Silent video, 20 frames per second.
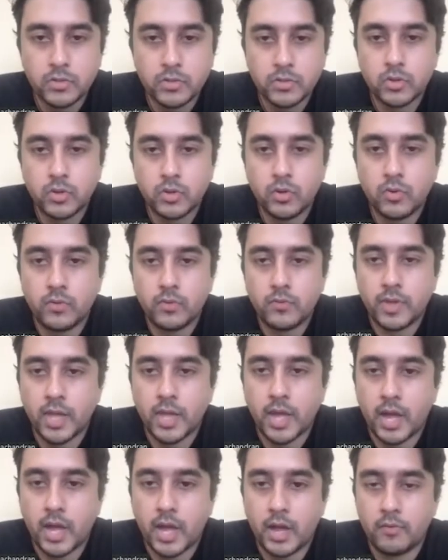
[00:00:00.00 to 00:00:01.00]
So
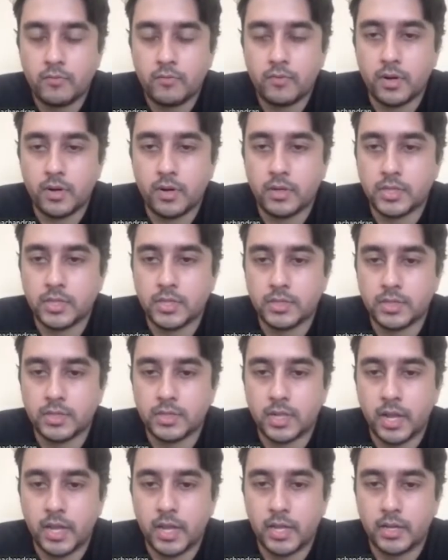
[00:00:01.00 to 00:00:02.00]
we have things
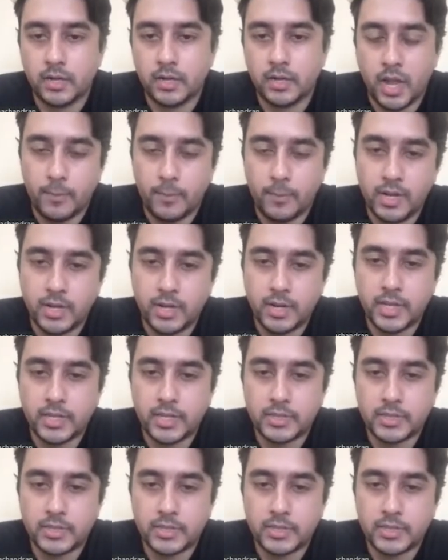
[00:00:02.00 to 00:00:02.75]
like MLKit